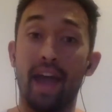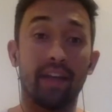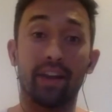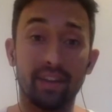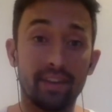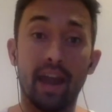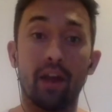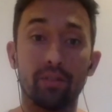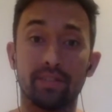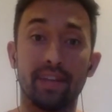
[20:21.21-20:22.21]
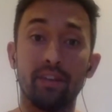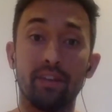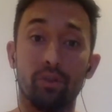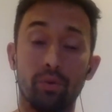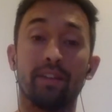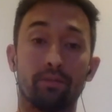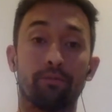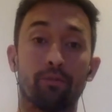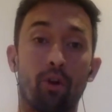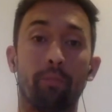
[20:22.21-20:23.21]
and I can guarantee you it's
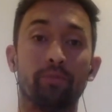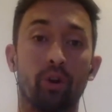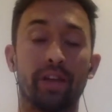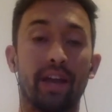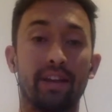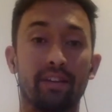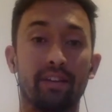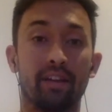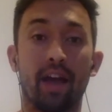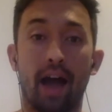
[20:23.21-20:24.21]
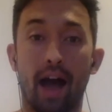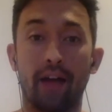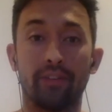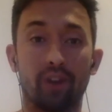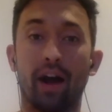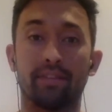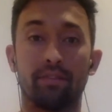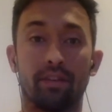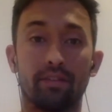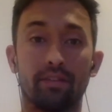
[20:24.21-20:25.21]
from not eating uh, diets
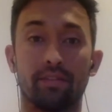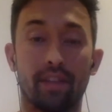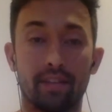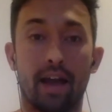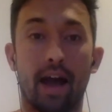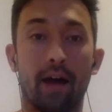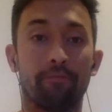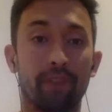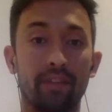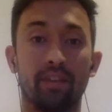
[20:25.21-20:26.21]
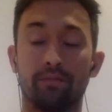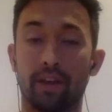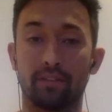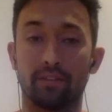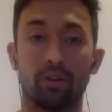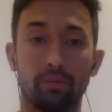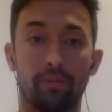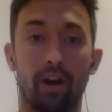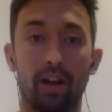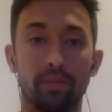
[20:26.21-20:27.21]
that that uh, feed these fat-soluble
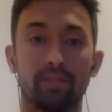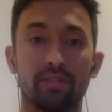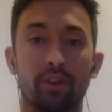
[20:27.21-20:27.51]
vitamins.